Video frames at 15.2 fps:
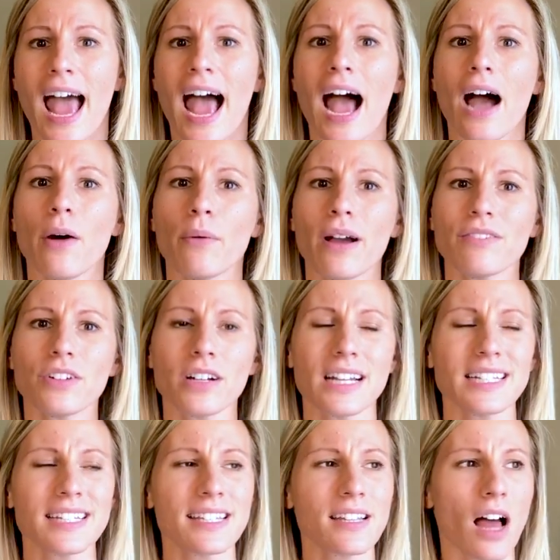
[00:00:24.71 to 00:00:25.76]
However,
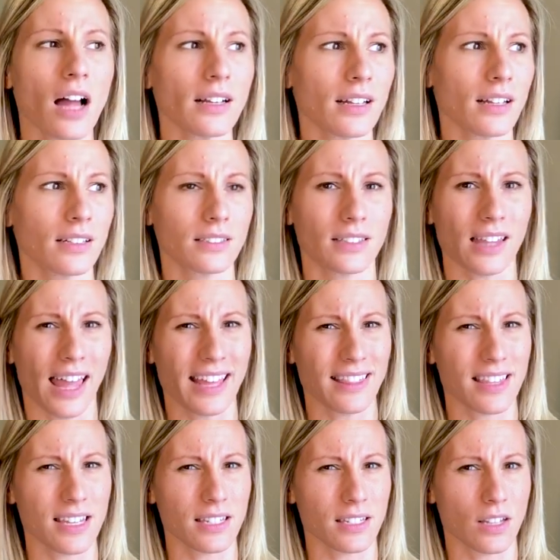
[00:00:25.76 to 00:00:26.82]
it's not like
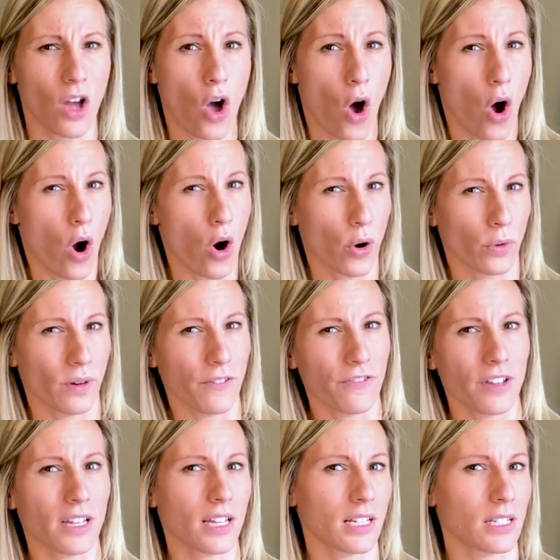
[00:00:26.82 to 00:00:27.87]
this
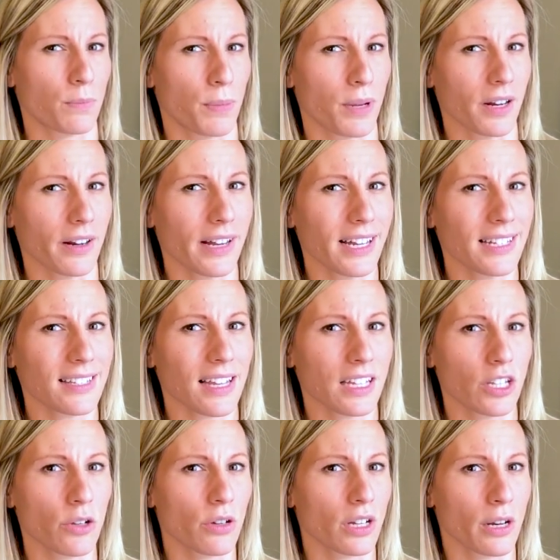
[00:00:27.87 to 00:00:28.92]
horrific experience
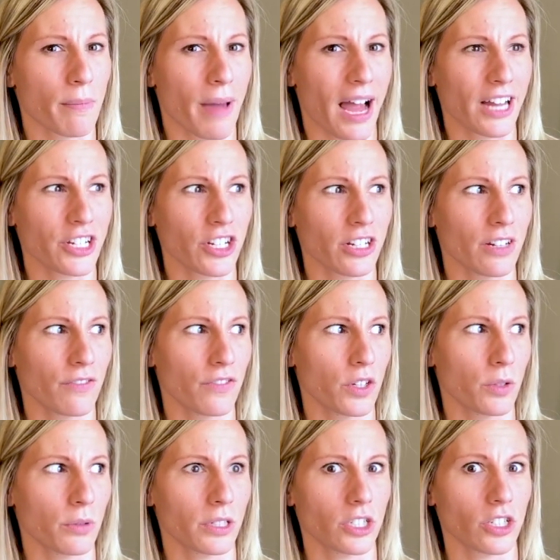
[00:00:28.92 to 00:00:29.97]
like you could imagine if
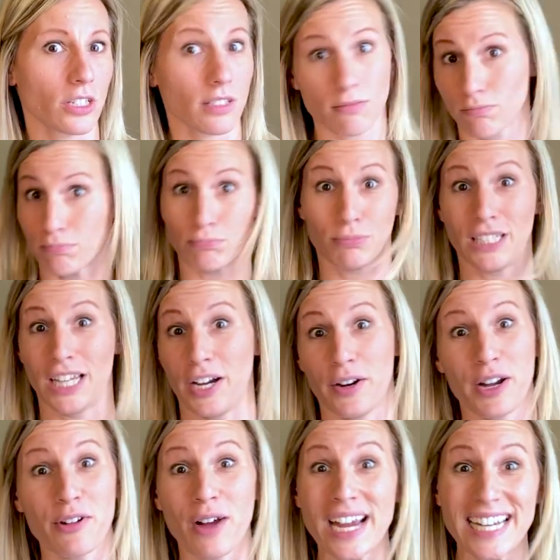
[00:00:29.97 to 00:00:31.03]
you were just
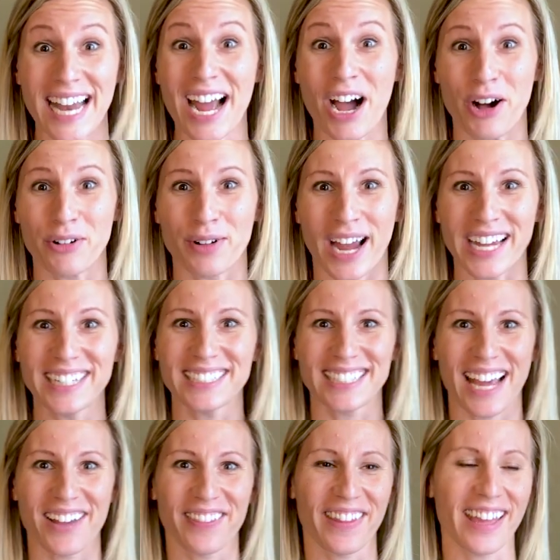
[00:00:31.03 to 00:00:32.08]
tearing right now, right
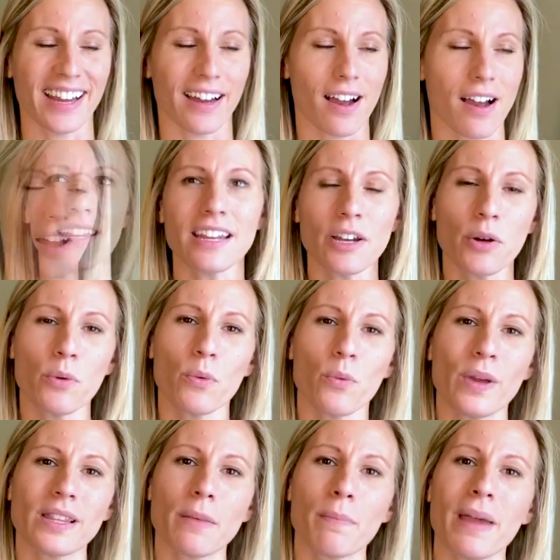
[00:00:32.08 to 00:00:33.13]
down there. You know,
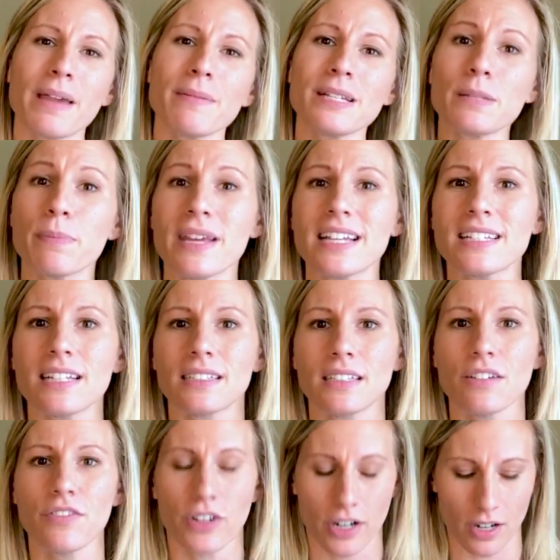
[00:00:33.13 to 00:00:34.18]
when the baby's being
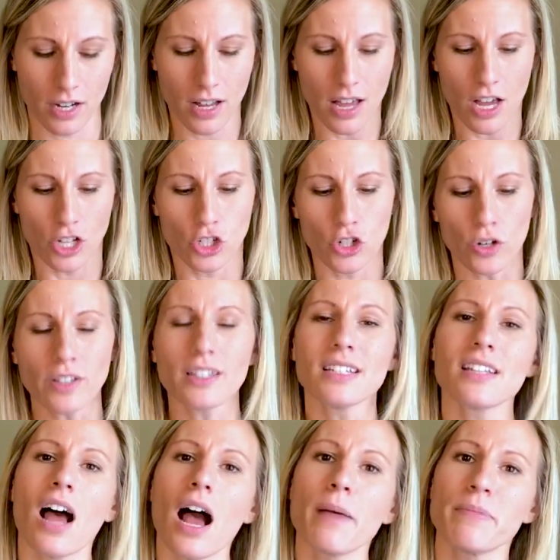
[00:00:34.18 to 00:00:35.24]
delivered, during the
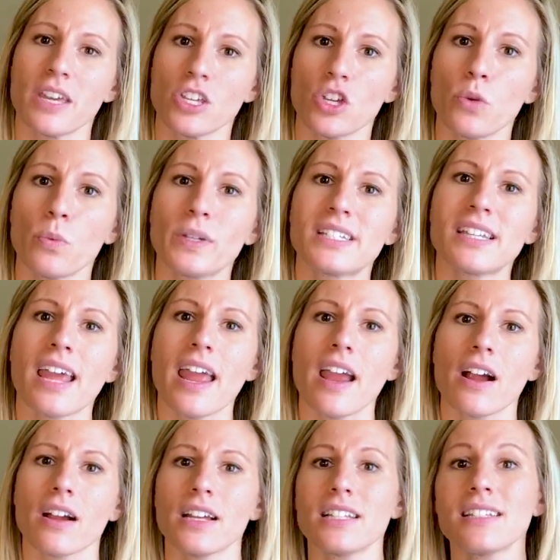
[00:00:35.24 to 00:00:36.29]
time that you would
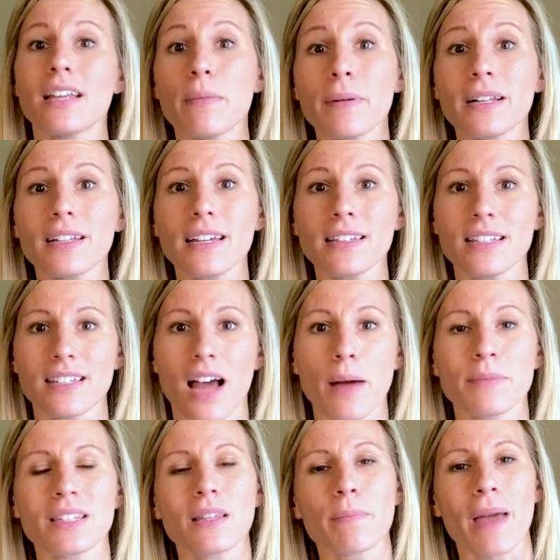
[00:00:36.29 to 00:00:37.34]
tear is typically the
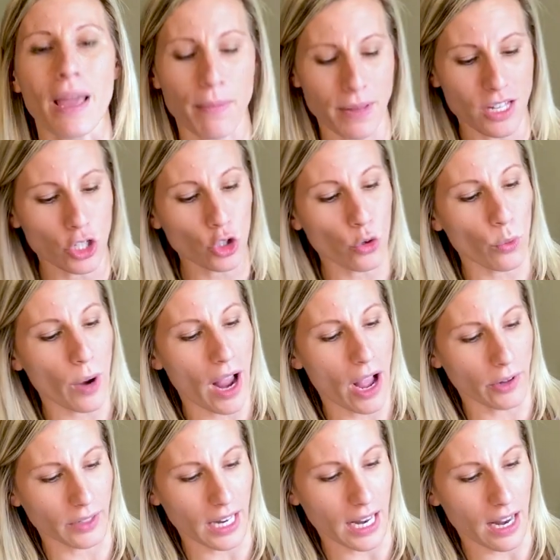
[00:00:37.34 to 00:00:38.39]
time that the baby is
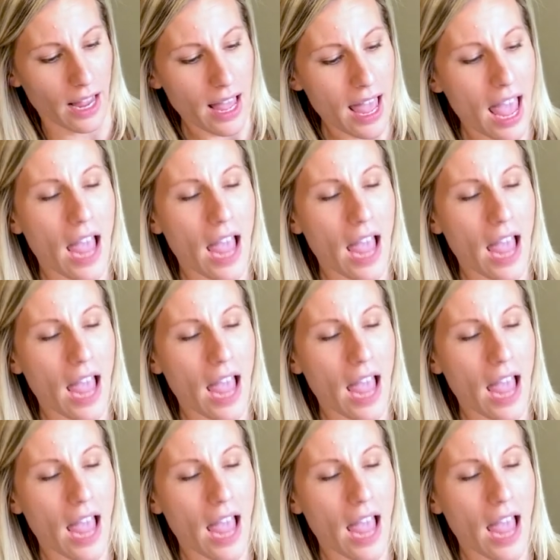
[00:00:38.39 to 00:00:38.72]
crowning.